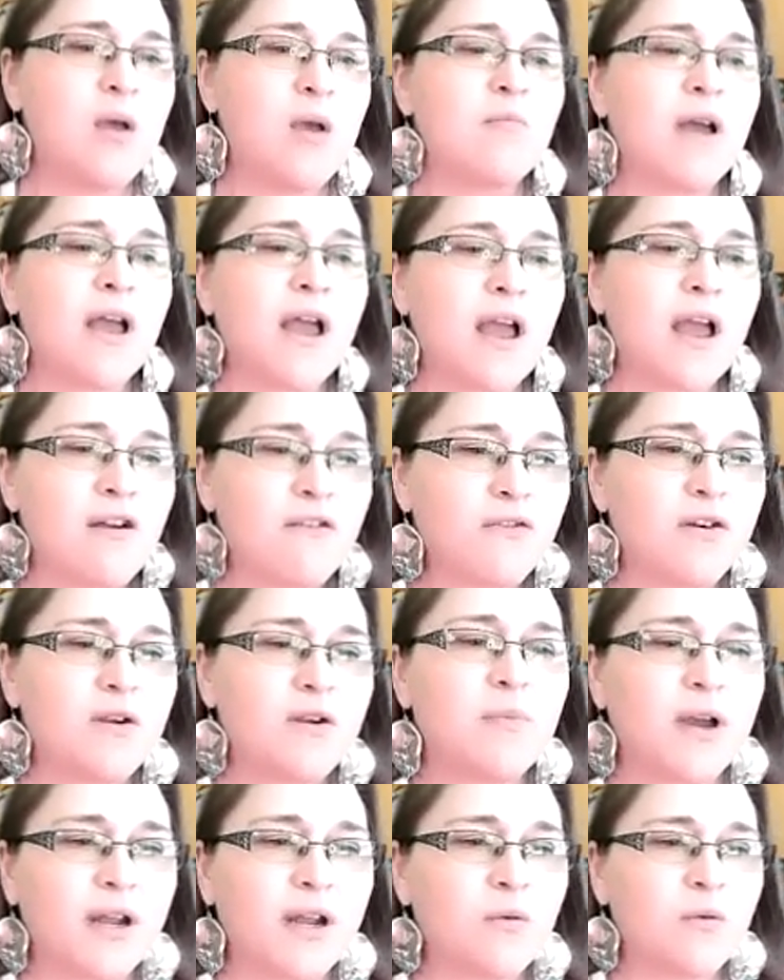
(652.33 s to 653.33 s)
but
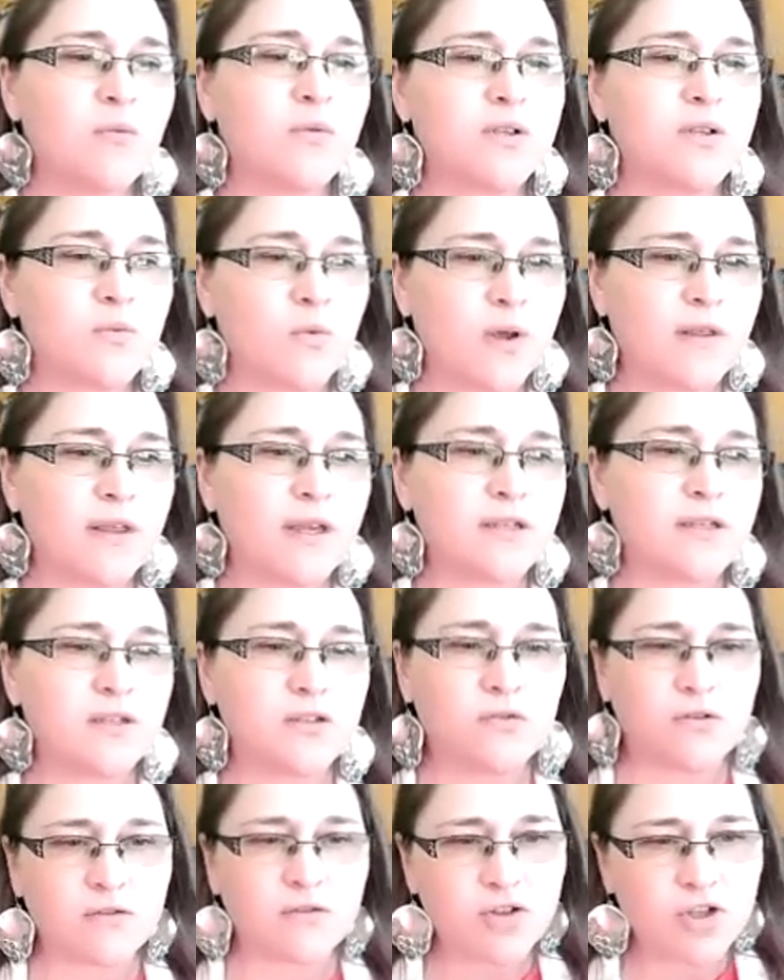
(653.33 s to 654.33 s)
everybody was willing to
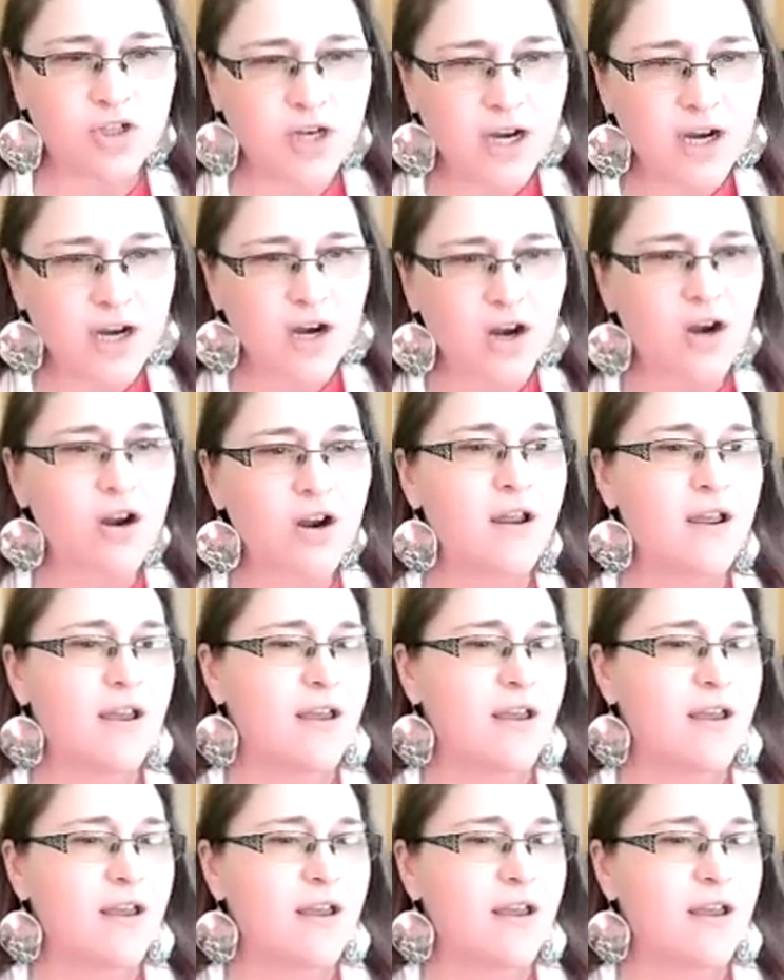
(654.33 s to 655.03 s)
sort of share